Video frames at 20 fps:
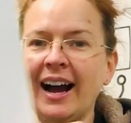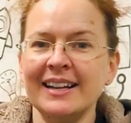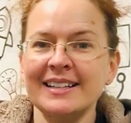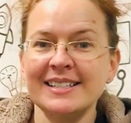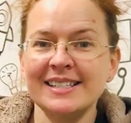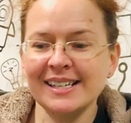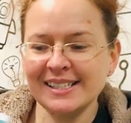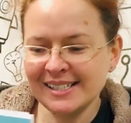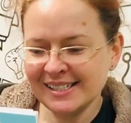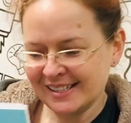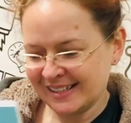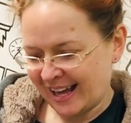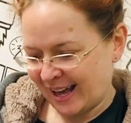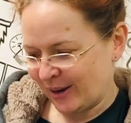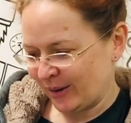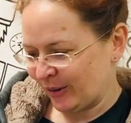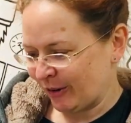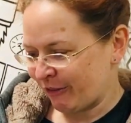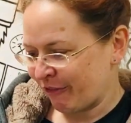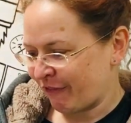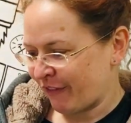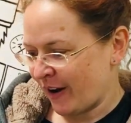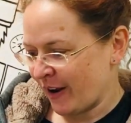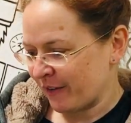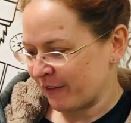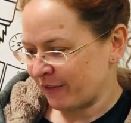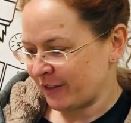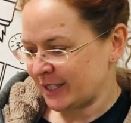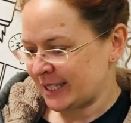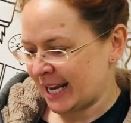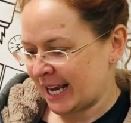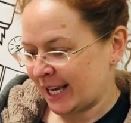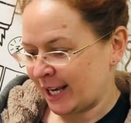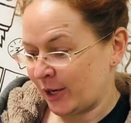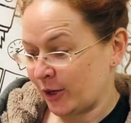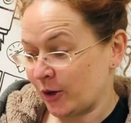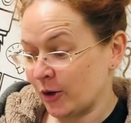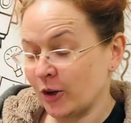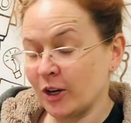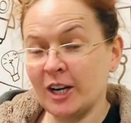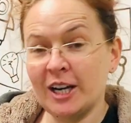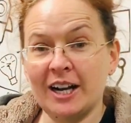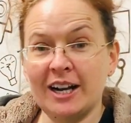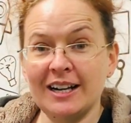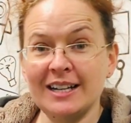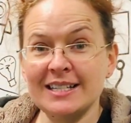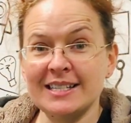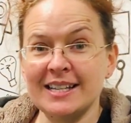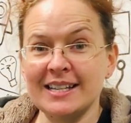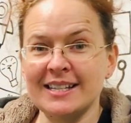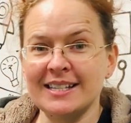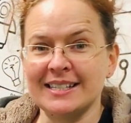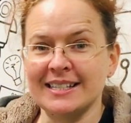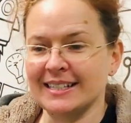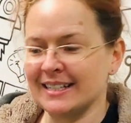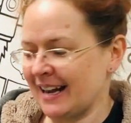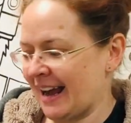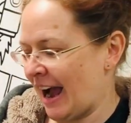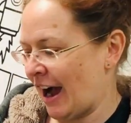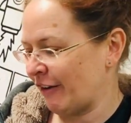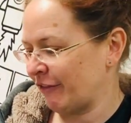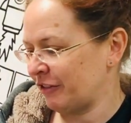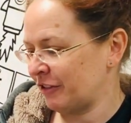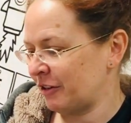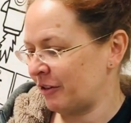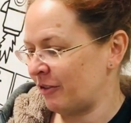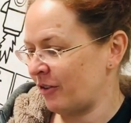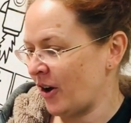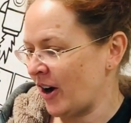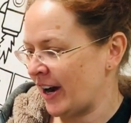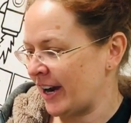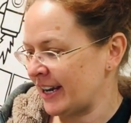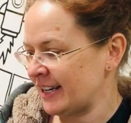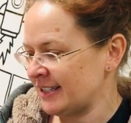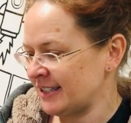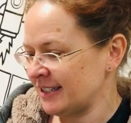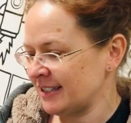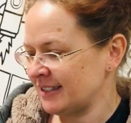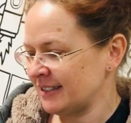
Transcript: And doesn't that look fun for taking your little assistant out for a ride?